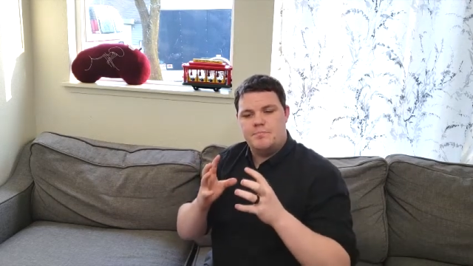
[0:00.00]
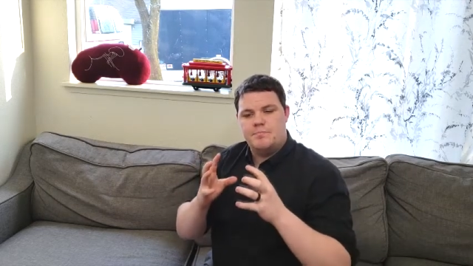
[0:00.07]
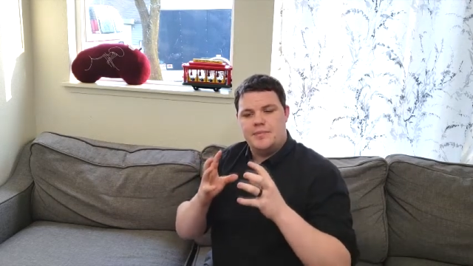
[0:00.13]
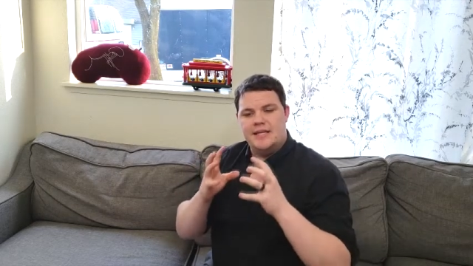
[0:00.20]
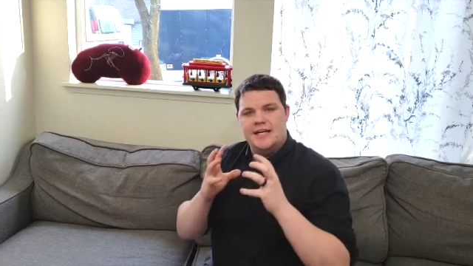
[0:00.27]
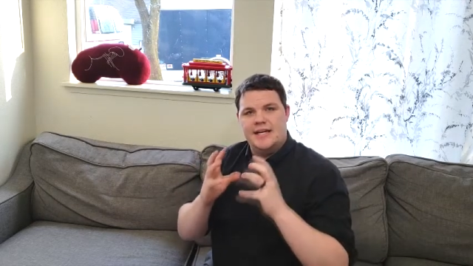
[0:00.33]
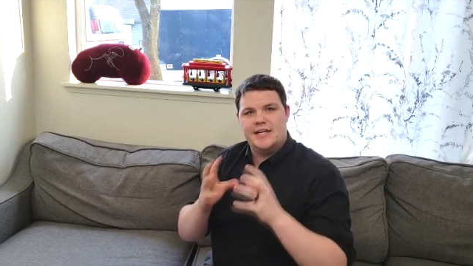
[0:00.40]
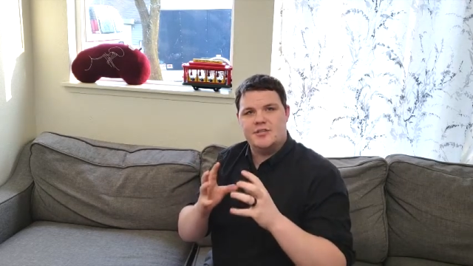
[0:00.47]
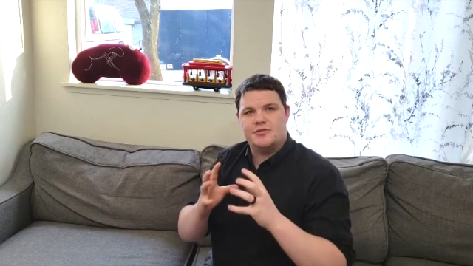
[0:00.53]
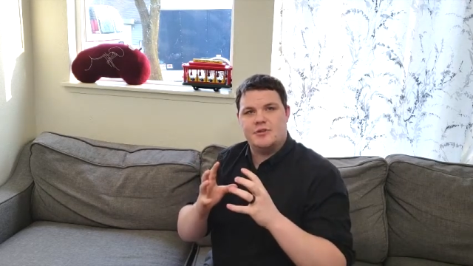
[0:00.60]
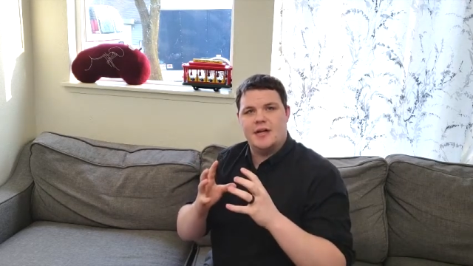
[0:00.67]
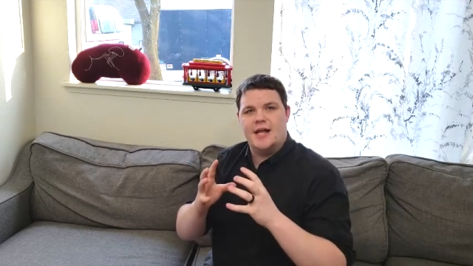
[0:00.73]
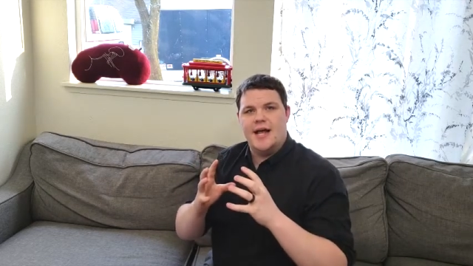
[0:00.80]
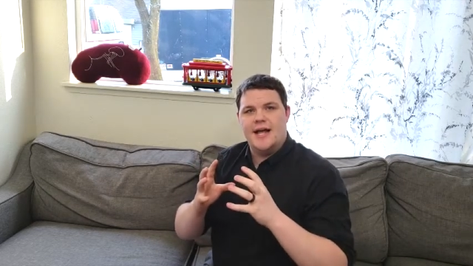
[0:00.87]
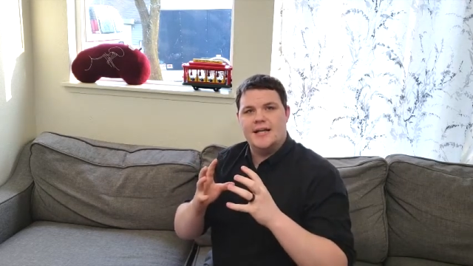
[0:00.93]
the
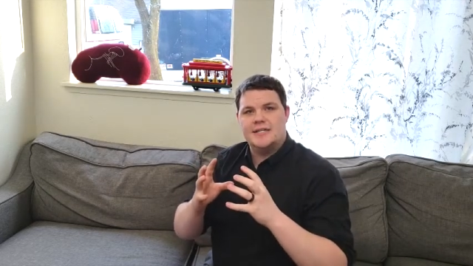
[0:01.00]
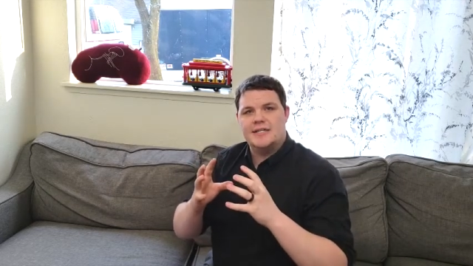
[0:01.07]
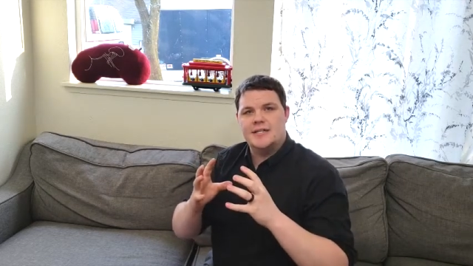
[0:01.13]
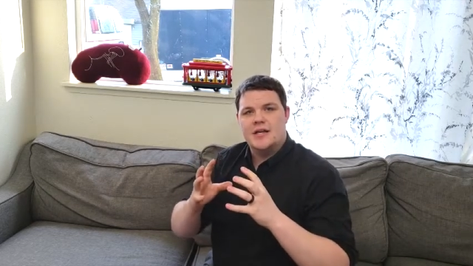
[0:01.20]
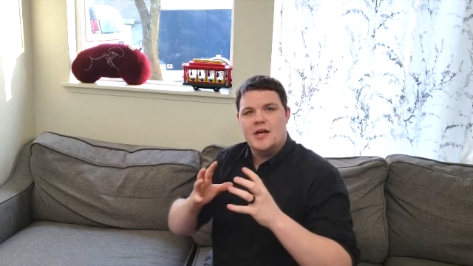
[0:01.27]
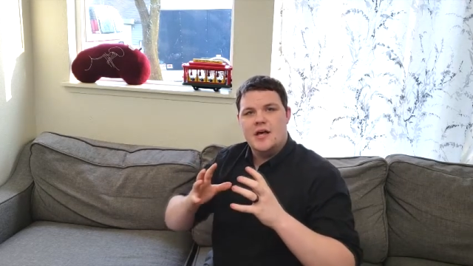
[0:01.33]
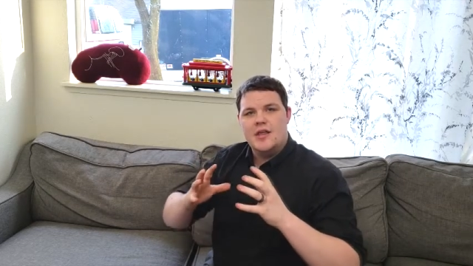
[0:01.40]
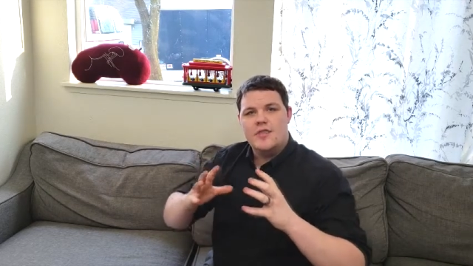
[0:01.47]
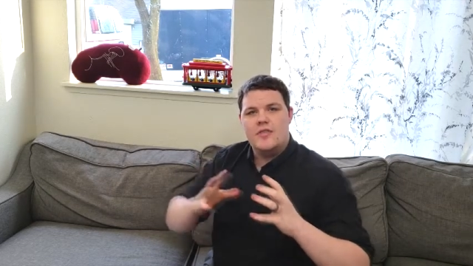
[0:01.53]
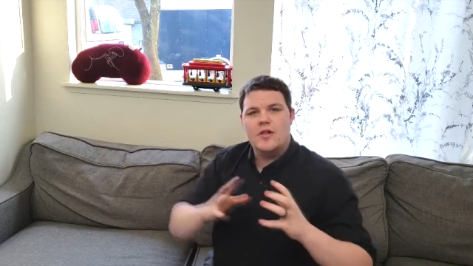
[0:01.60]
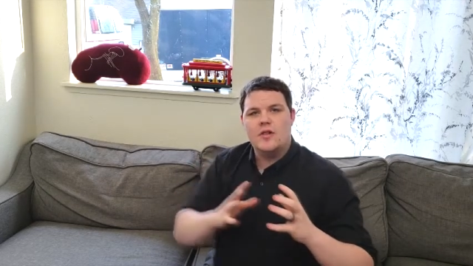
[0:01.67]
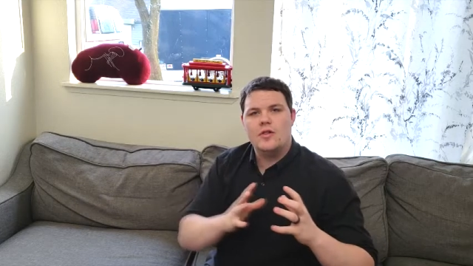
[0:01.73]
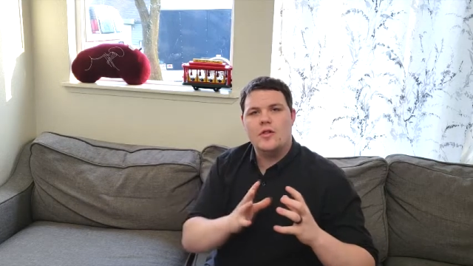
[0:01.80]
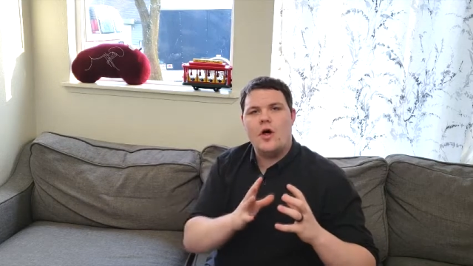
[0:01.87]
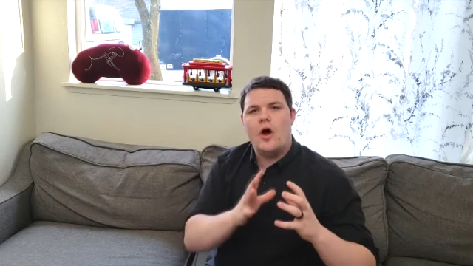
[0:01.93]
Israelites the
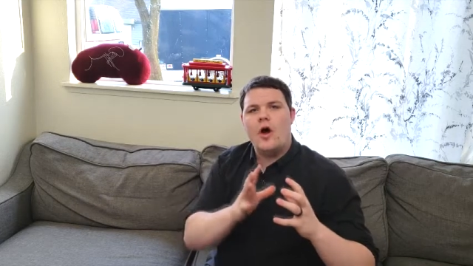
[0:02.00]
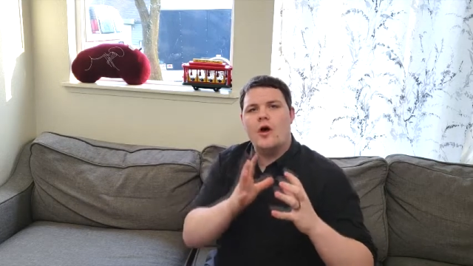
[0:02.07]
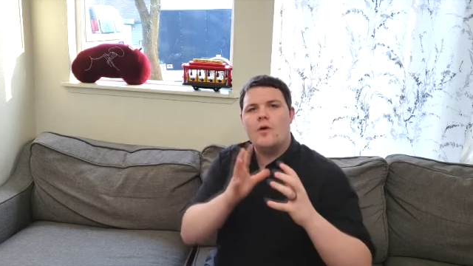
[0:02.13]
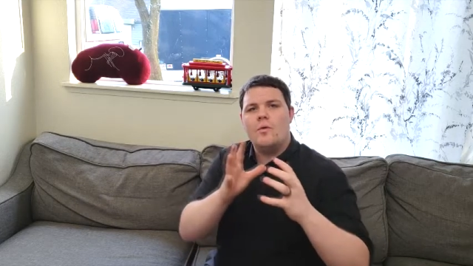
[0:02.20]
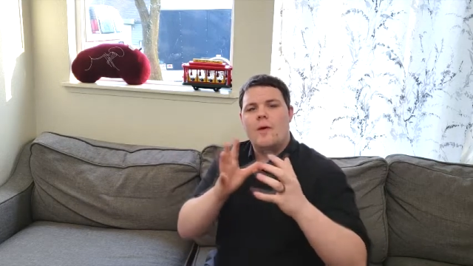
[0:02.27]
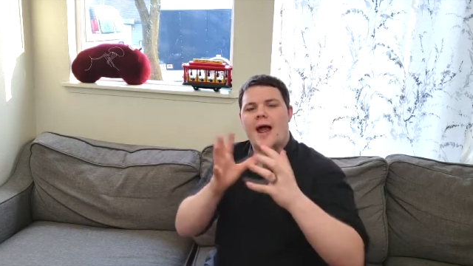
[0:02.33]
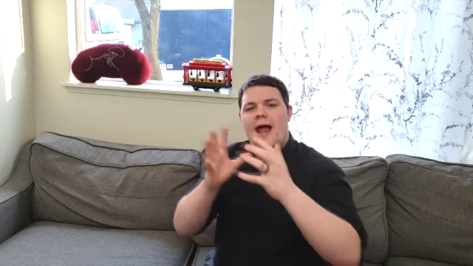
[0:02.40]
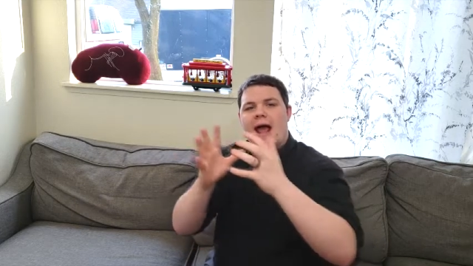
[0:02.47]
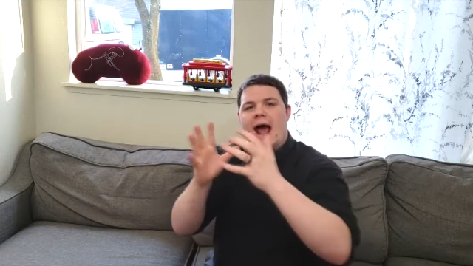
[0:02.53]
long way